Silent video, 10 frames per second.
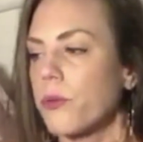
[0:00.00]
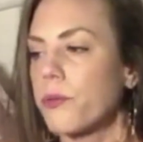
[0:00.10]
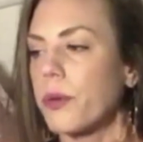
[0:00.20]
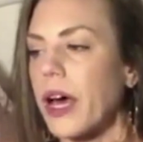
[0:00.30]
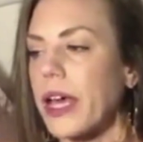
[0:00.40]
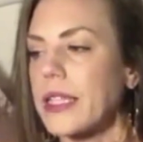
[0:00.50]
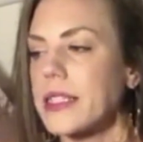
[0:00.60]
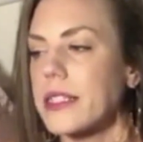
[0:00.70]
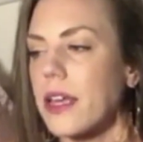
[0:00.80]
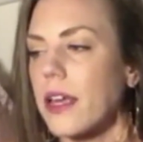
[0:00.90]
But
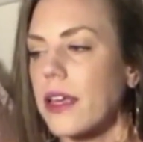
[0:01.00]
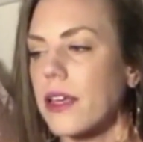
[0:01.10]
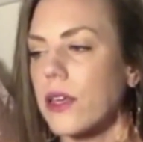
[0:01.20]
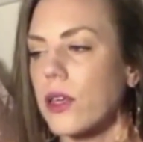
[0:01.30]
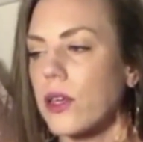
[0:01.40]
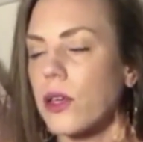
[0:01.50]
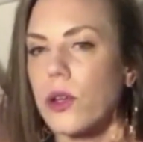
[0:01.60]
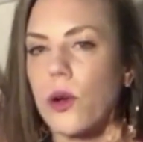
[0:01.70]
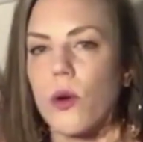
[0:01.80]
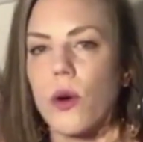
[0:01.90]
you
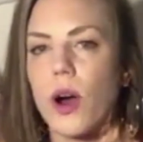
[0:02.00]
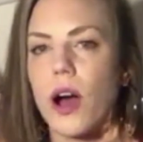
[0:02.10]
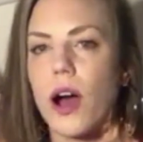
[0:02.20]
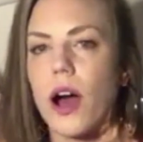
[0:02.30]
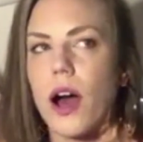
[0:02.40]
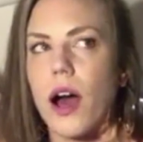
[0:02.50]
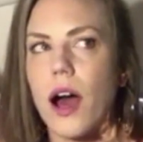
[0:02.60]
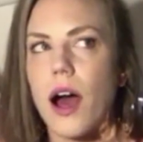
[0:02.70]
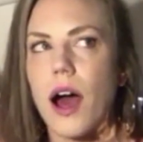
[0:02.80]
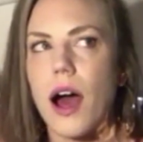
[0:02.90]
know,
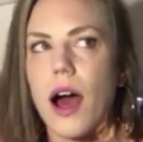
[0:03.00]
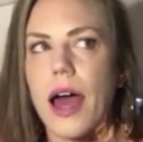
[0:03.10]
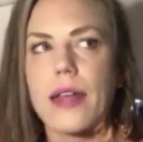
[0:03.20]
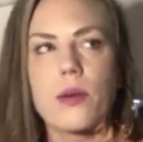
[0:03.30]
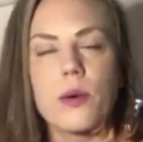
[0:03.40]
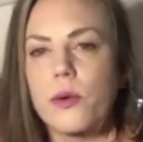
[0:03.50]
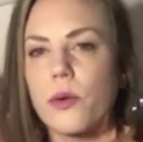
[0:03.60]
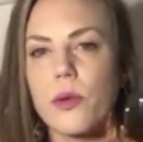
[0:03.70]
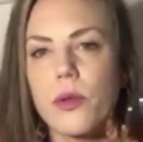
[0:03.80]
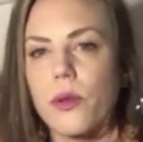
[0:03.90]
I don't
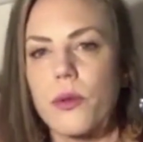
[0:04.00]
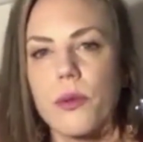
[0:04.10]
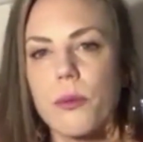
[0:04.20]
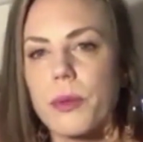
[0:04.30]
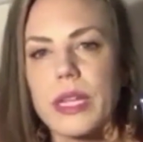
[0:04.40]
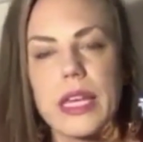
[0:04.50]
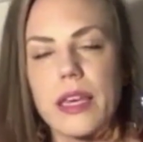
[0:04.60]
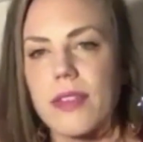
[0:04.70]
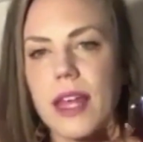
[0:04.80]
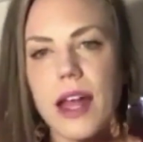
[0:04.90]

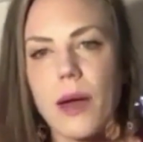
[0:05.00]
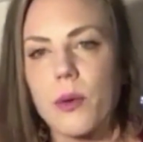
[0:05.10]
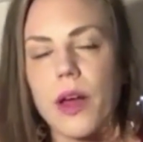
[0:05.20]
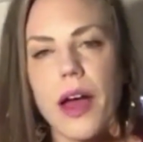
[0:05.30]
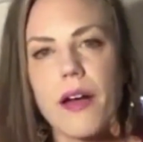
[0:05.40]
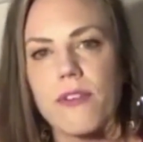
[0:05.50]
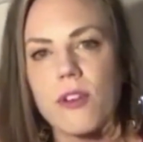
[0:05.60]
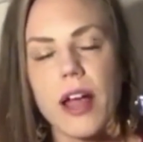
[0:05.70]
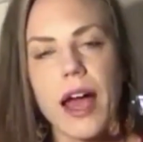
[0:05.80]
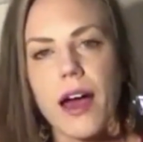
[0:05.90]
believe that I will
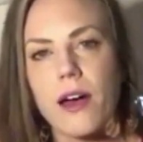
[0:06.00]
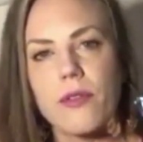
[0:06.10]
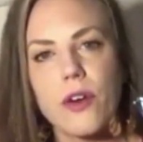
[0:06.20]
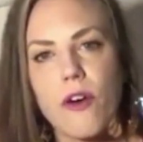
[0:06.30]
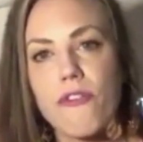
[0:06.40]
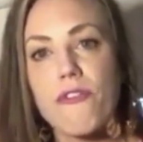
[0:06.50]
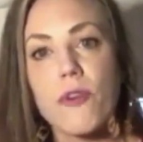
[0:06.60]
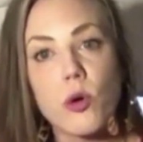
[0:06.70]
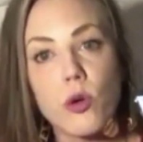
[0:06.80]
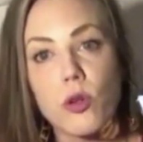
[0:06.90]
ever have a
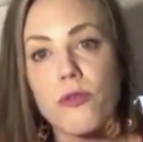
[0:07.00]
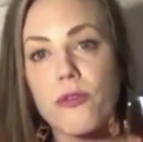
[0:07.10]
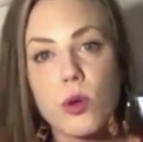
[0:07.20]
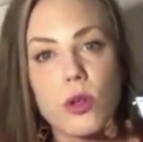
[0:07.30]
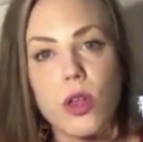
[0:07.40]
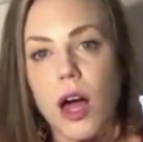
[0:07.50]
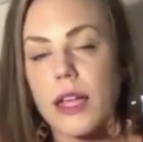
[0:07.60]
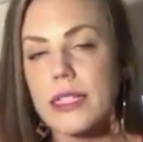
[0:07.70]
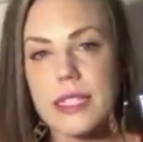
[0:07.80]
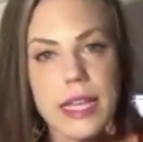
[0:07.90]

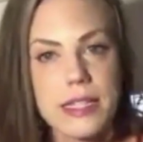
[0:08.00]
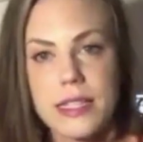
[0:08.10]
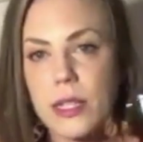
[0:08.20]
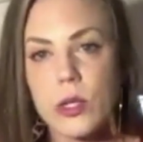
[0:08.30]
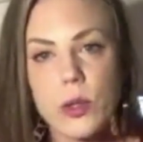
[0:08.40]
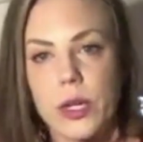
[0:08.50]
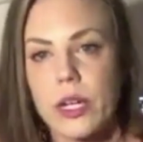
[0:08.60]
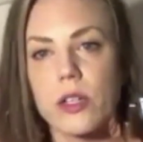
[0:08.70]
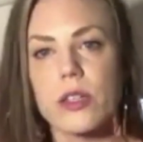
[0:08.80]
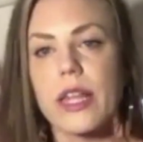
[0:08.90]
full-on dancing
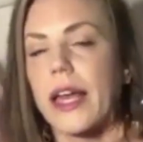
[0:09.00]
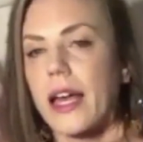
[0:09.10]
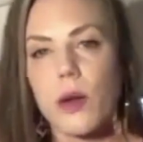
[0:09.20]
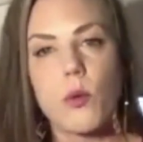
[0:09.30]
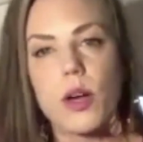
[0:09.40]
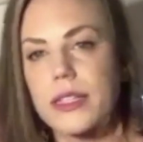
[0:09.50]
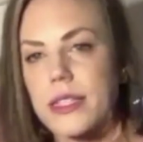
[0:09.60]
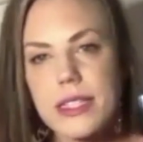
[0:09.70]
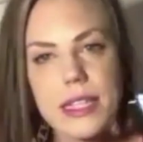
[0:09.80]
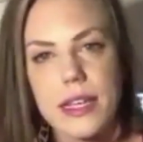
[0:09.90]
career like I
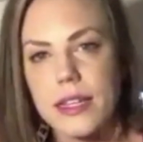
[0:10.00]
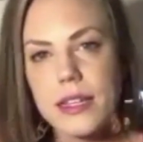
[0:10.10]
once did.